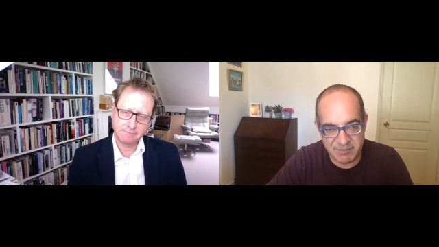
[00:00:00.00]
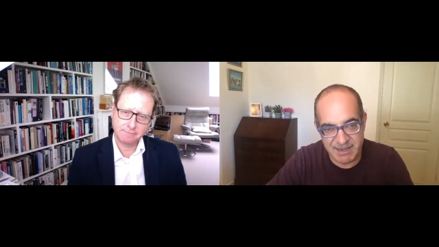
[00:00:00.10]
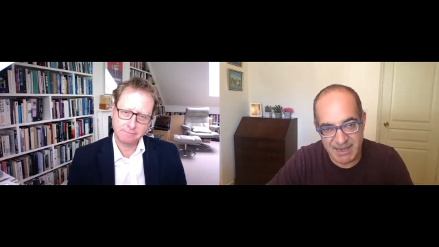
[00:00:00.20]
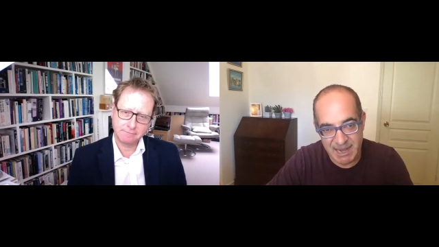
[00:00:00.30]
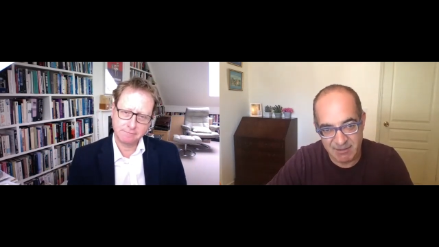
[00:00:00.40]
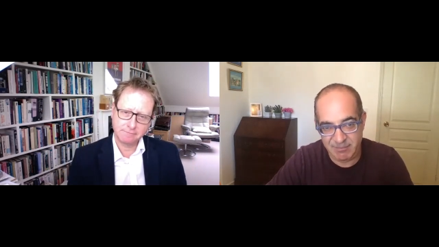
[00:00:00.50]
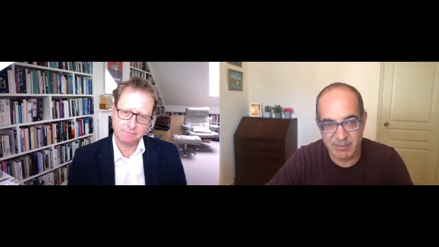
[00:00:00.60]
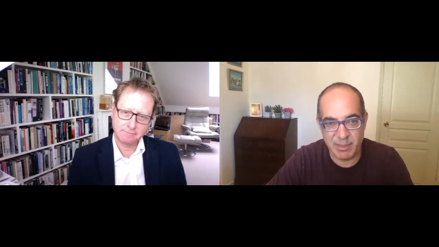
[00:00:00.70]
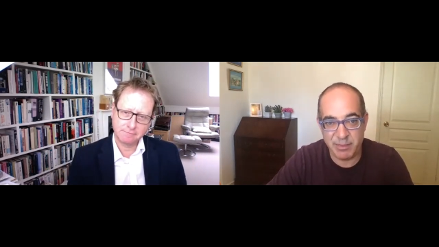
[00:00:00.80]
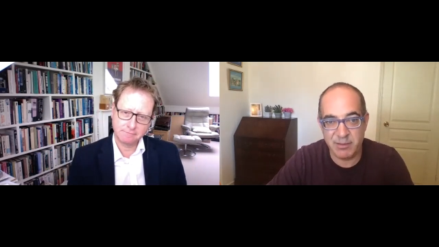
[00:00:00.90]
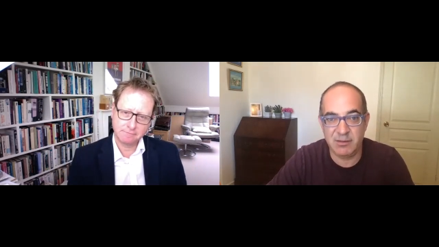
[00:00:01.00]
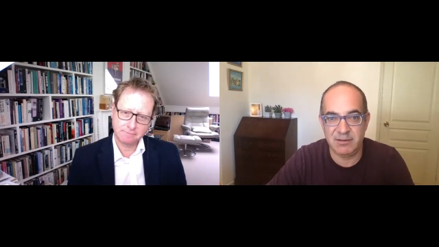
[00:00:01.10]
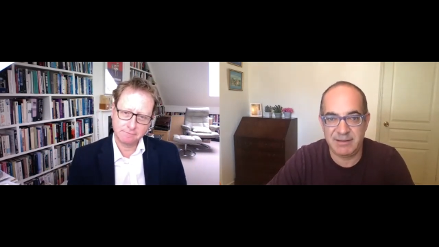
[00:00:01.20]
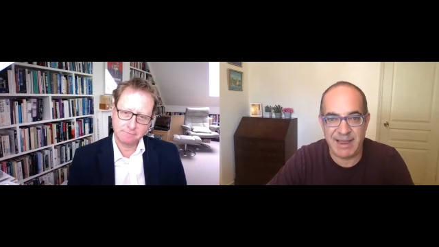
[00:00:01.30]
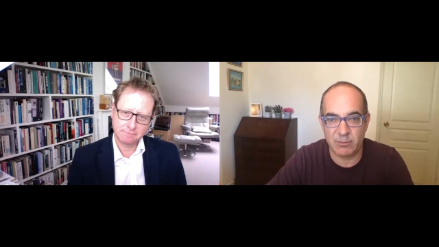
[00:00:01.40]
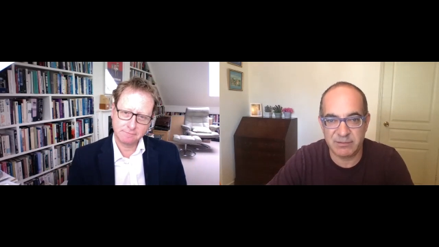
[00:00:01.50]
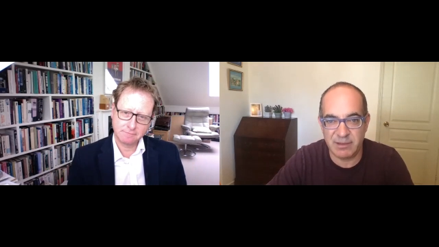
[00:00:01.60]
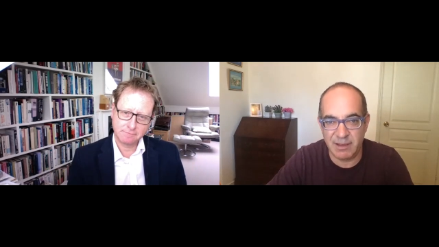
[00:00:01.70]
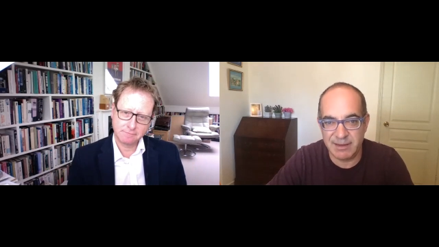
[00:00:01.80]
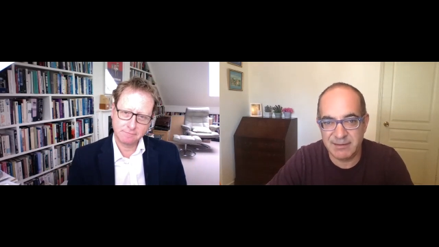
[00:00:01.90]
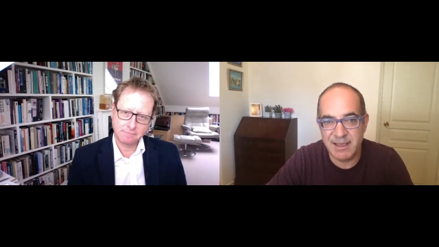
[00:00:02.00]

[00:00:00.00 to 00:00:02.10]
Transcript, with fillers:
Speaker 1: King Henry III outside,